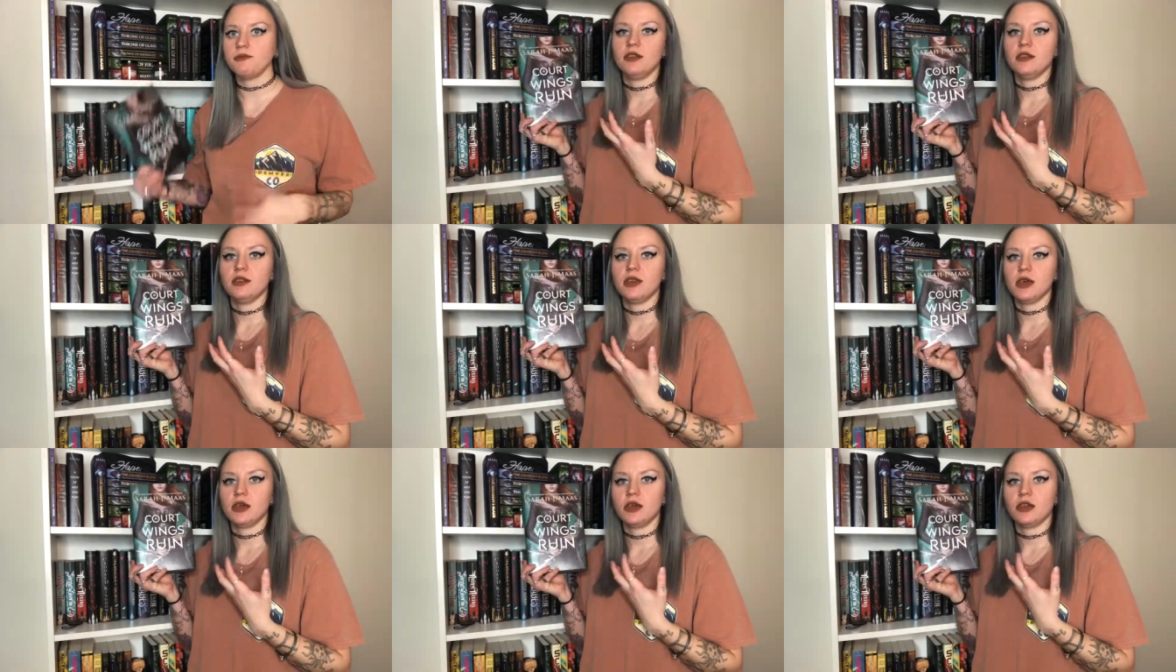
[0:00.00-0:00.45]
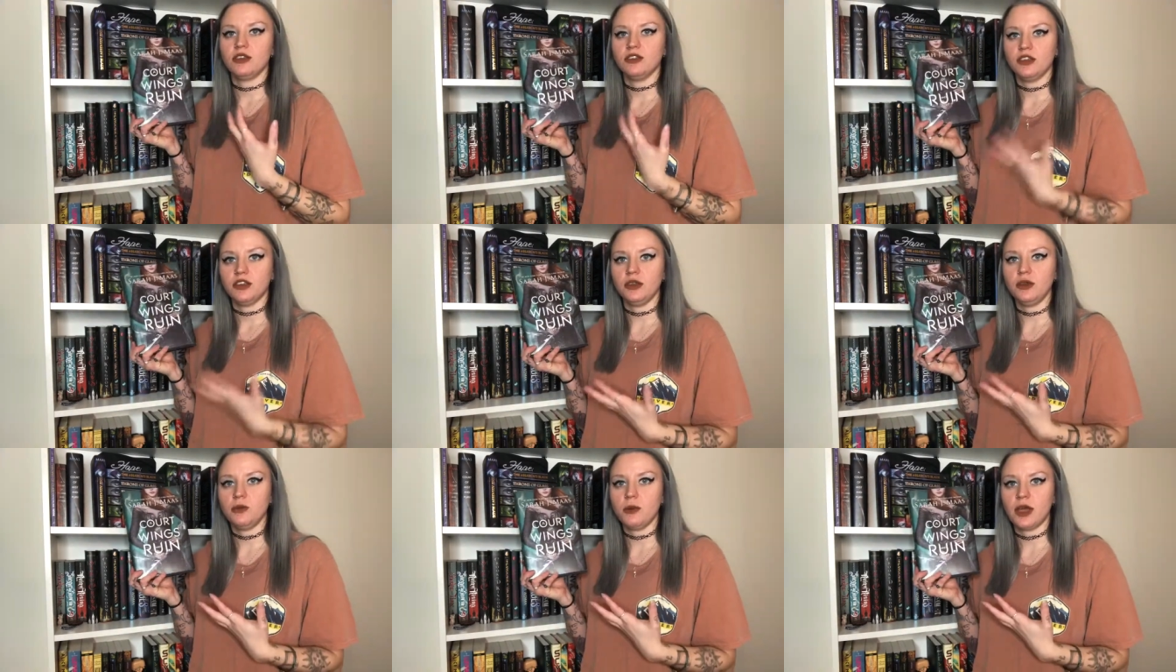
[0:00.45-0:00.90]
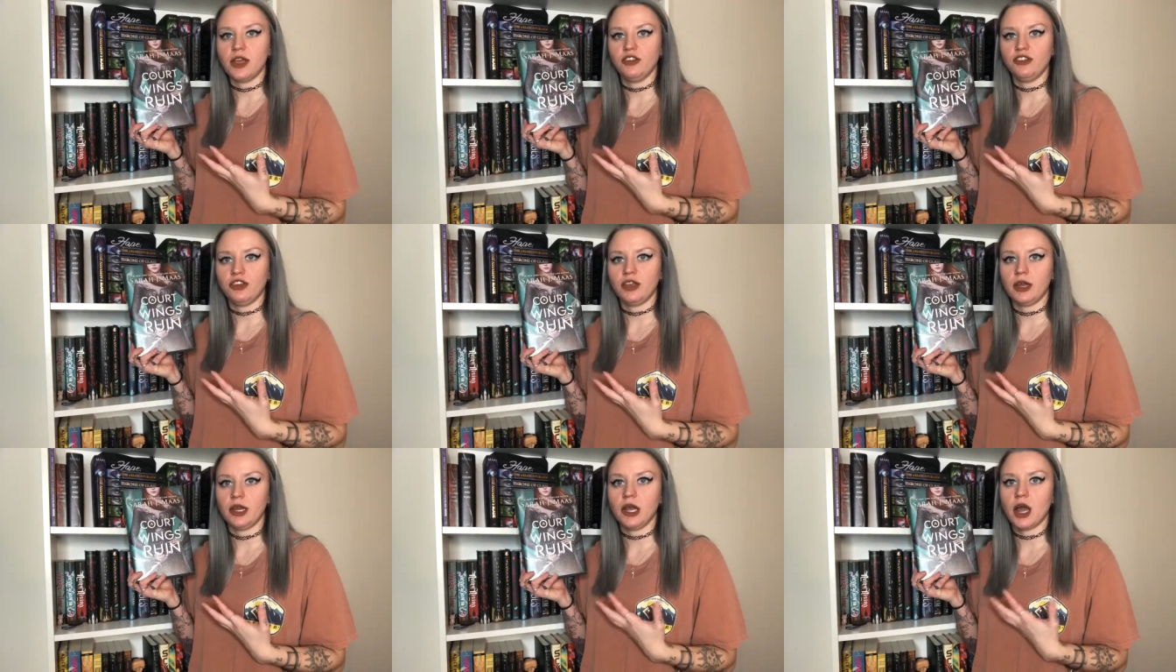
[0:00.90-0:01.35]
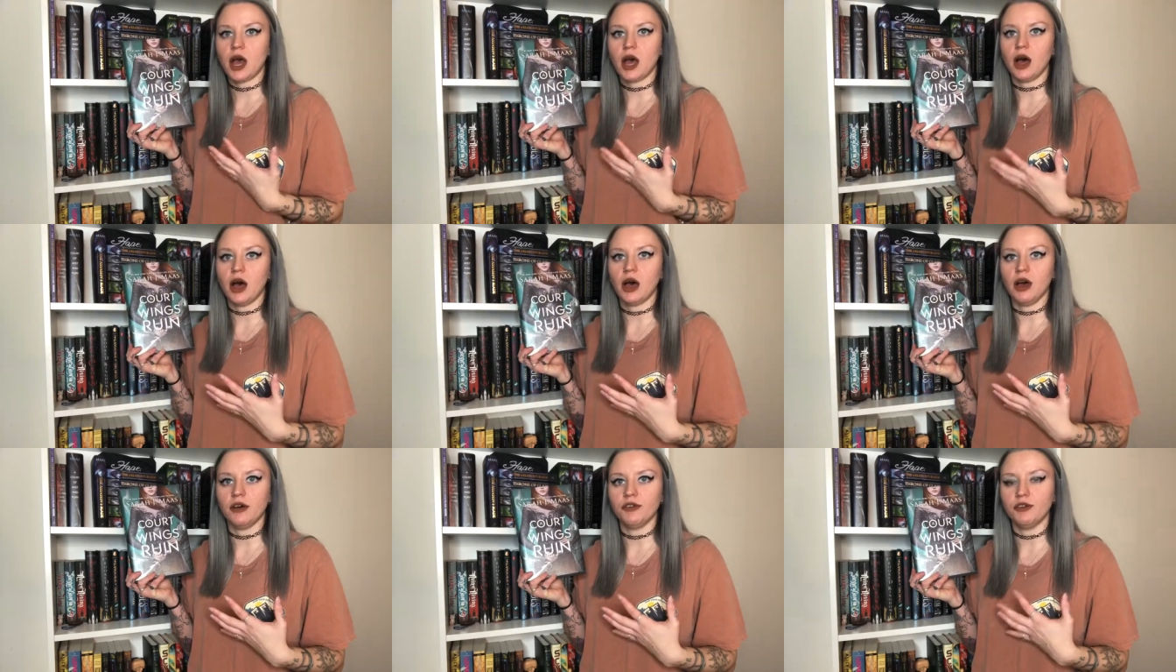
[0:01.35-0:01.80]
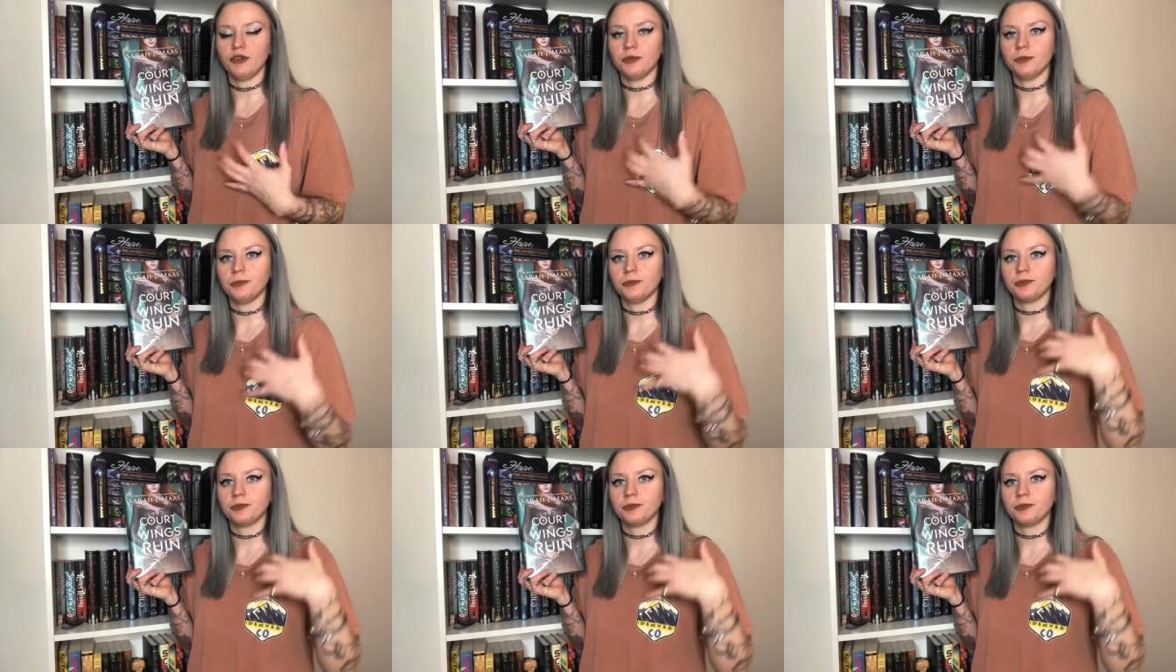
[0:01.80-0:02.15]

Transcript: This is the continuation of